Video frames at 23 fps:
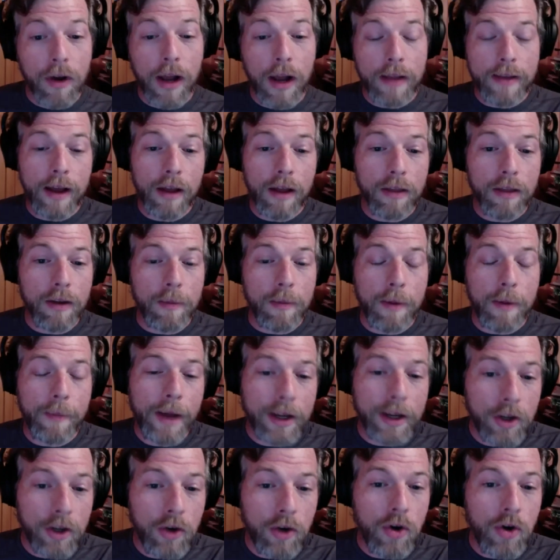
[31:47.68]
tell them, I'm
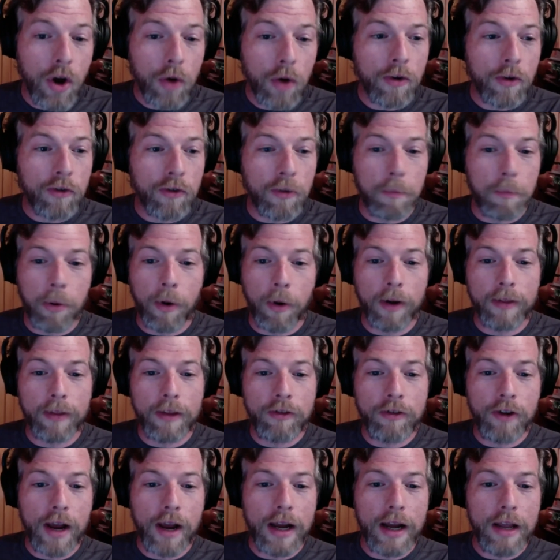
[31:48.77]
like, you're supporting the
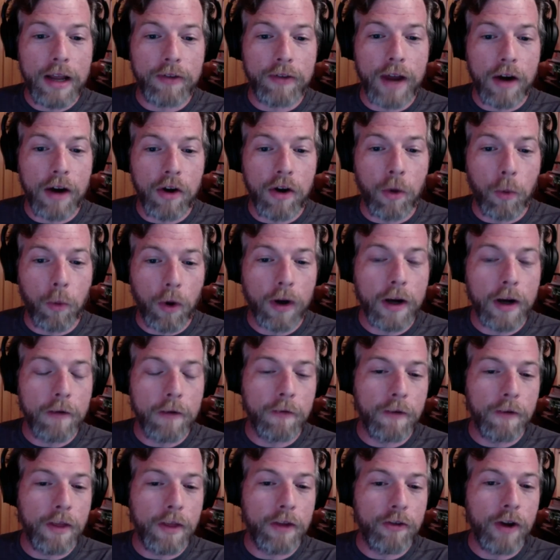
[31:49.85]
Chinese. You're working
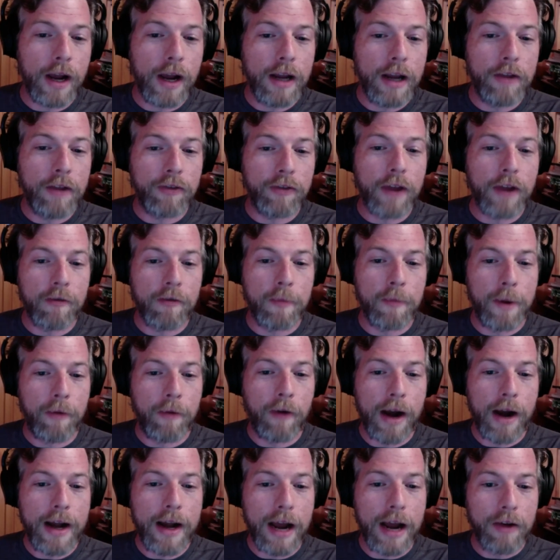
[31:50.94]
for the Chinese government
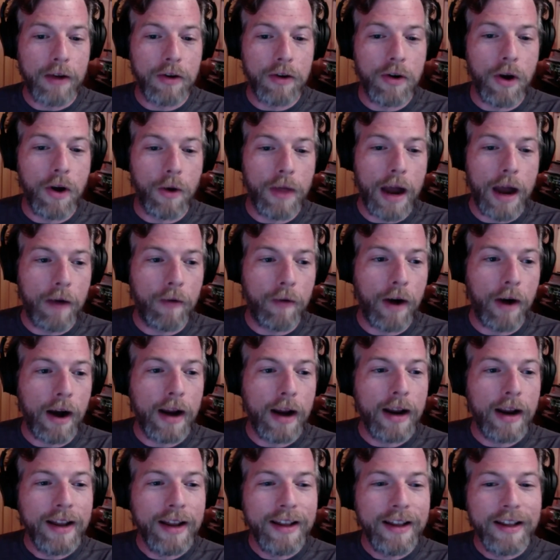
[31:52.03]
right now. You know that, right?
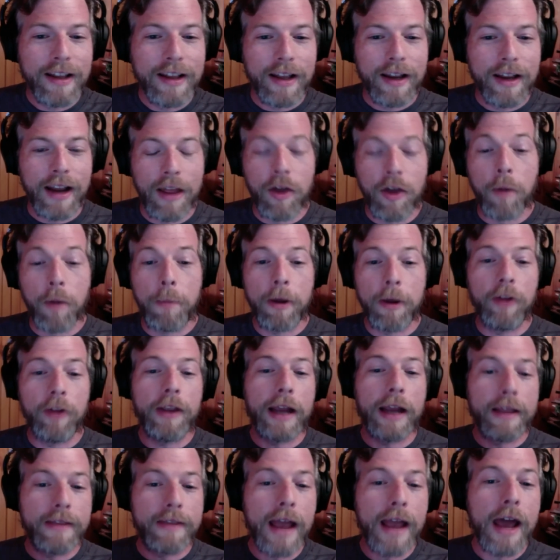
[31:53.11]
And they're building
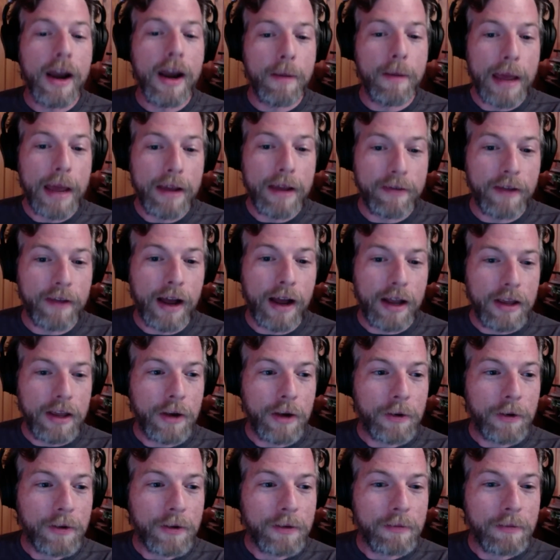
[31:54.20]
a database on you
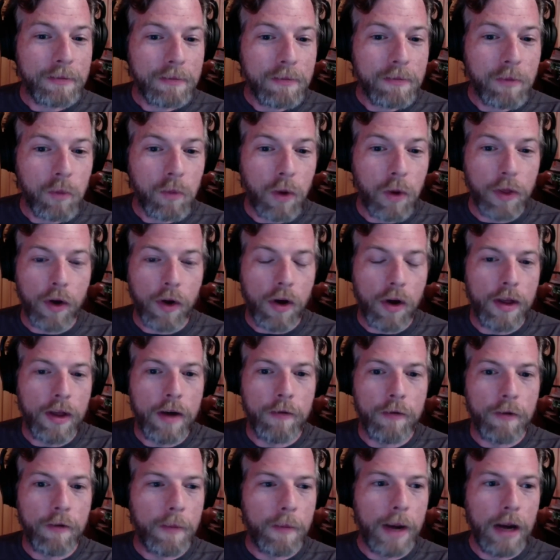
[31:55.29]
with all the
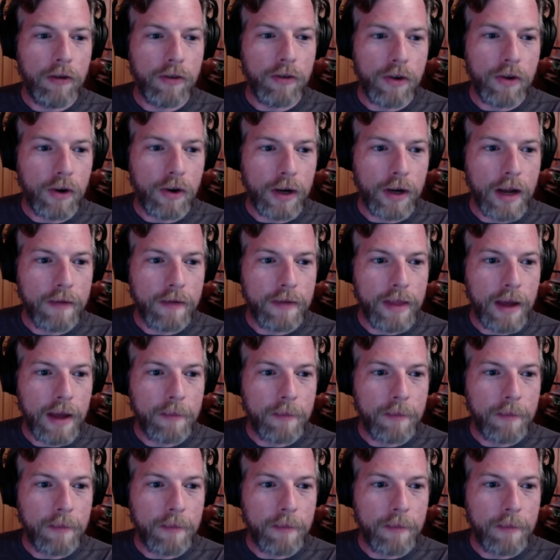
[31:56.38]
information you're giving them.